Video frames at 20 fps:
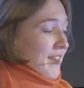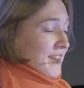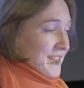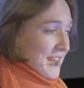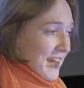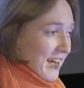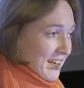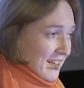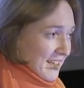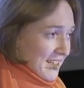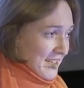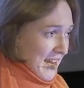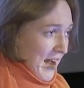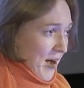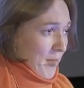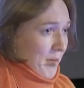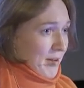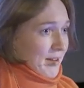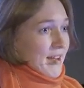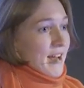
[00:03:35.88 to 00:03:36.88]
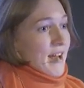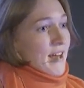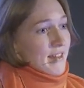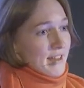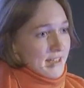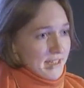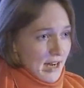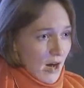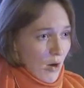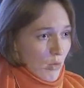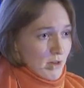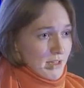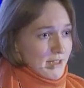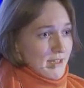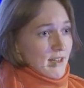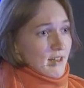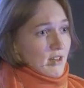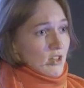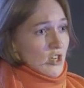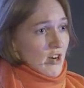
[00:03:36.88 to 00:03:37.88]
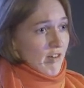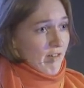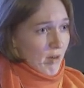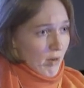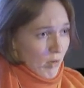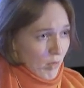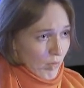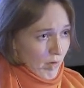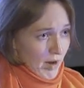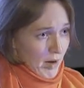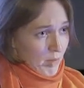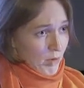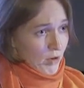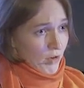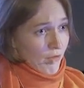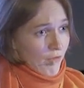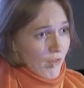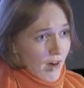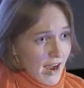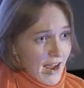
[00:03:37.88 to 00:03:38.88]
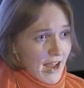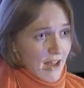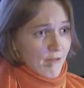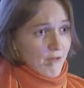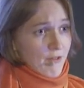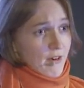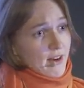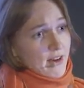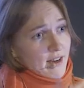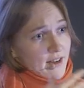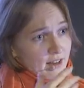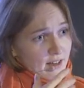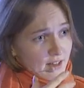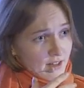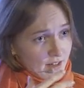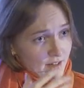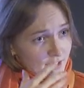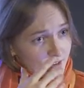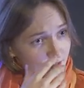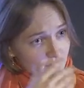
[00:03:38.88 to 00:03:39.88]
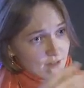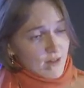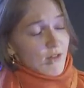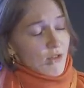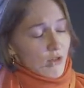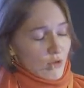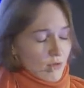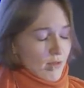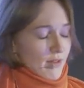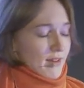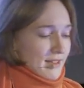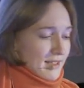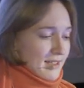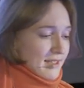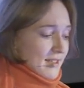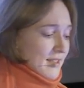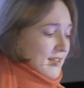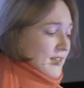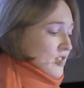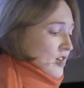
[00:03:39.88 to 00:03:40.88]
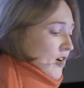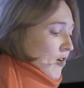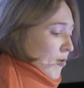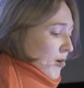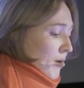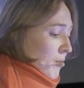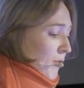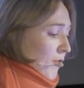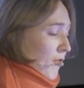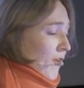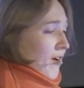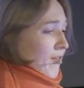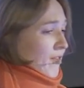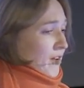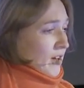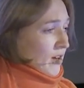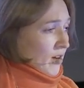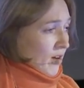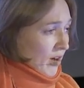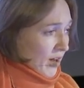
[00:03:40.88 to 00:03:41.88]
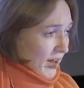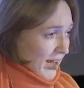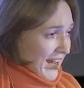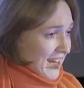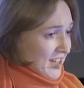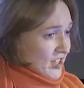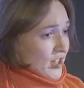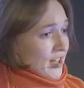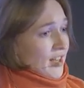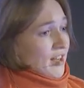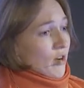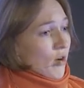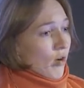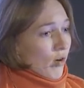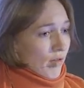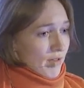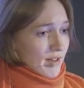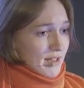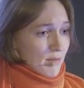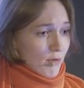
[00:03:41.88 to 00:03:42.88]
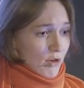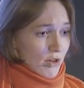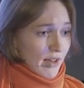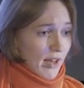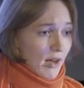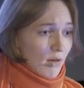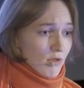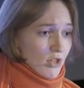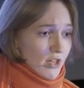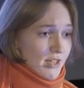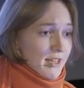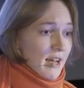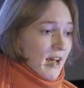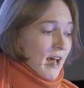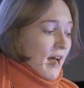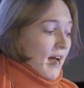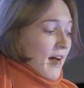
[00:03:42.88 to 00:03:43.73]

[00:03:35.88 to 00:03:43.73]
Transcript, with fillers: the second example, that's how we see it in Java 1.5, uh, in through, since Java 1.5 in and in all these modern languages,